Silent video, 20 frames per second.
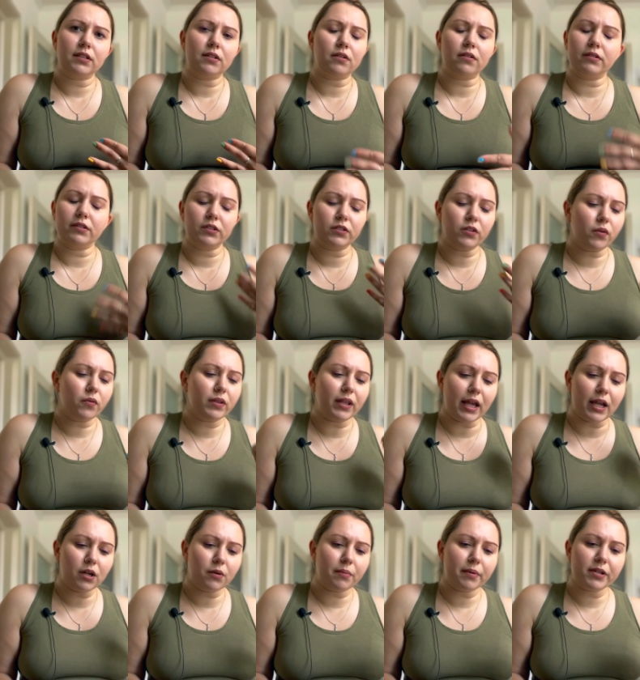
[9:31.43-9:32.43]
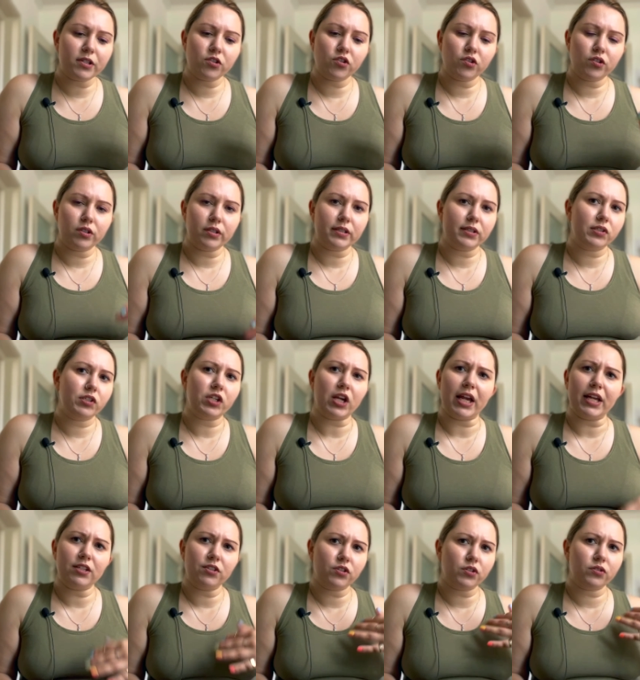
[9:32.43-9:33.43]
You know, language
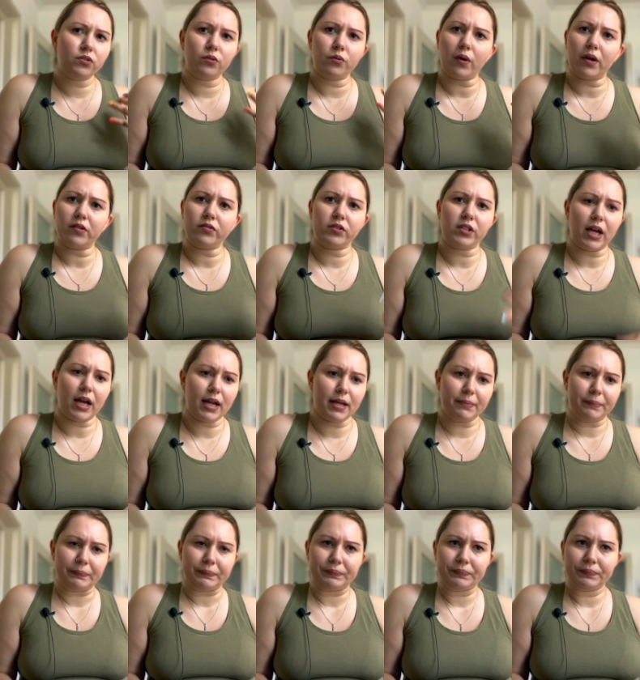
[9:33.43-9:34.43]
changes throughout time.